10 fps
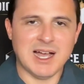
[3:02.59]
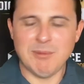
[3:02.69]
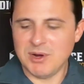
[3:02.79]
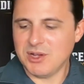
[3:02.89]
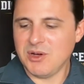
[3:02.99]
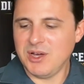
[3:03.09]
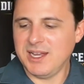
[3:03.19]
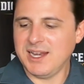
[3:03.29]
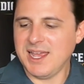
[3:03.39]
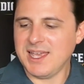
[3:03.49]
I'm going to go ahead
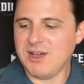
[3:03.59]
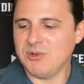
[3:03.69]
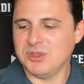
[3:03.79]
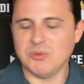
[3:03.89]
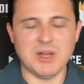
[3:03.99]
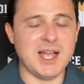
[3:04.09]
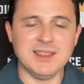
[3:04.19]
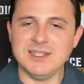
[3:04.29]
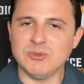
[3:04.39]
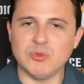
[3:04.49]
and hang out with I
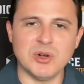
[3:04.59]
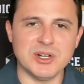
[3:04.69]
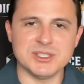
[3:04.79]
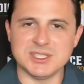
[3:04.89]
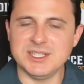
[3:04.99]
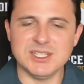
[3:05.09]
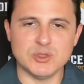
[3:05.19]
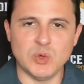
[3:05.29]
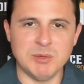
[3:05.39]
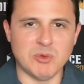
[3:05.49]
think the Warriors need
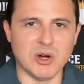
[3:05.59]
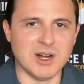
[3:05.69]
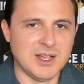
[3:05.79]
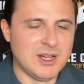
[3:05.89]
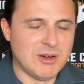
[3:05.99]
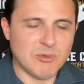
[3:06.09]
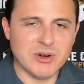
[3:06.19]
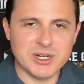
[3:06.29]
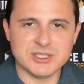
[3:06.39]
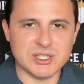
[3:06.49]
this win more.
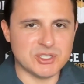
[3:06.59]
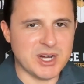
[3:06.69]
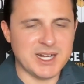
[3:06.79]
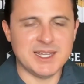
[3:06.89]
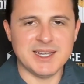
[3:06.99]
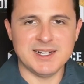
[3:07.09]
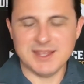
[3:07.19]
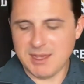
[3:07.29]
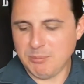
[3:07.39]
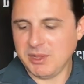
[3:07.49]
Warriors are trying to get into
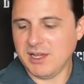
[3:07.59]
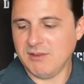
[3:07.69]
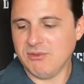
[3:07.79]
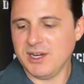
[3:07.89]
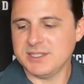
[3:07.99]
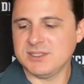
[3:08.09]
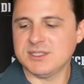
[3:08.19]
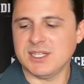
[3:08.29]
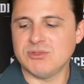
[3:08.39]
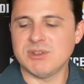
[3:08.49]
that playoff race.
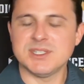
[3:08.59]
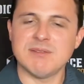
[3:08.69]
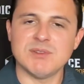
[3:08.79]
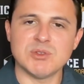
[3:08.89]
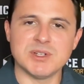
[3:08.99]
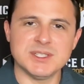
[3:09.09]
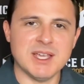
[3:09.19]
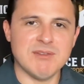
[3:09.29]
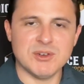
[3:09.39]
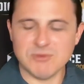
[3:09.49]
Looks like
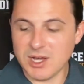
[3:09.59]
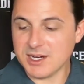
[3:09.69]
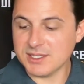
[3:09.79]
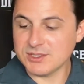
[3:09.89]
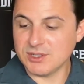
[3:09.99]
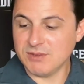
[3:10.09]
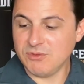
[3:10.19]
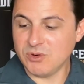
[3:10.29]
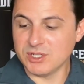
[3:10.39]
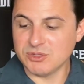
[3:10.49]
27-27. Rockets
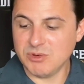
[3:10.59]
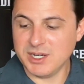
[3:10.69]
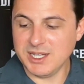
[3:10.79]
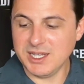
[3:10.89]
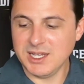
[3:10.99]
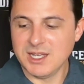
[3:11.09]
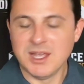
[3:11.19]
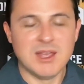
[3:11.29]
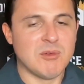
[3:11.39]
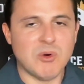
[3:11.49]
34-20.
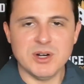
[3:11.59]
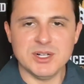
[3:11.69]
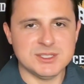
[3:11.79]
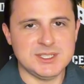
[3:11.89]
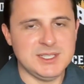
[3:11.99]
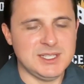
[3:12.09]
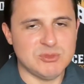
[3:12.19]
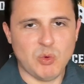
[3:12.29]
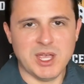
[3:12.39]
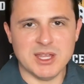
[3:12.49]
Warriors need
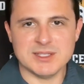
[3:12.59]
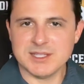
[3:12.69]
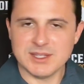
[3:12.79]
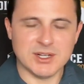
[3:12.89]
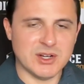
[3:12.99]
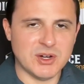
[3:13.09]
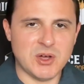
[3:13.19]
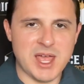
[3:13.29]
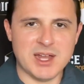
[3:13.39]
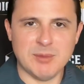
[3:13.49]
these wins. They're going
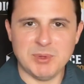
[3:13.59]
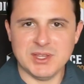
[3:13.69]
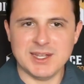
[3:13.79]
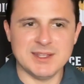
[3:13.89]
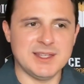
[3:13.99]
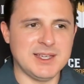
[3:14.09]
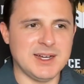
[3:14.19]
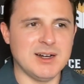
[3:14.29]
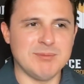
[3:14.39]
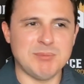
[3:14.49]
to add up at the end of the
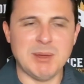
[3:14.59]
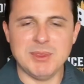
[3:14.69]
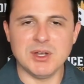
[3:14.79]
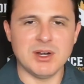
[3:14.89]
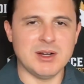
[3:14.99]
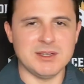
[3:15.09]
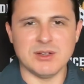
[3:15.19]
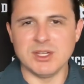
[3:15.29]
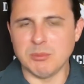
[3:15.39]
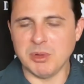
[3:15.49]
year. Maybe
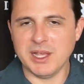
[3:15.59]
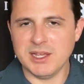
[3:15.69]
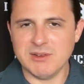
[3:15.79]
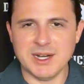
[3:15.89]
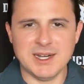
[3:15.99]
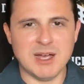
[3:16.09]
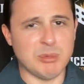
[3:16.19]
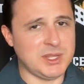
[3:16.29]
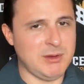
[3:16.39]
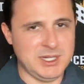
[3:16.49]
they're in the play-in right now,
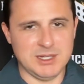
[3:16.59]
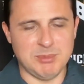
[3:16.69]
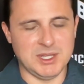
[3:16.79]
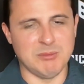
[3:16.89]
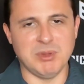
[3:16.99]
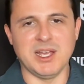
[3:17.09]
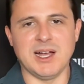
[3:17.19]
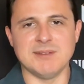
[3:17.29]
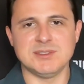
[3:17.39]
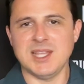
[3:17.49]
but they would need to be in the playoffs.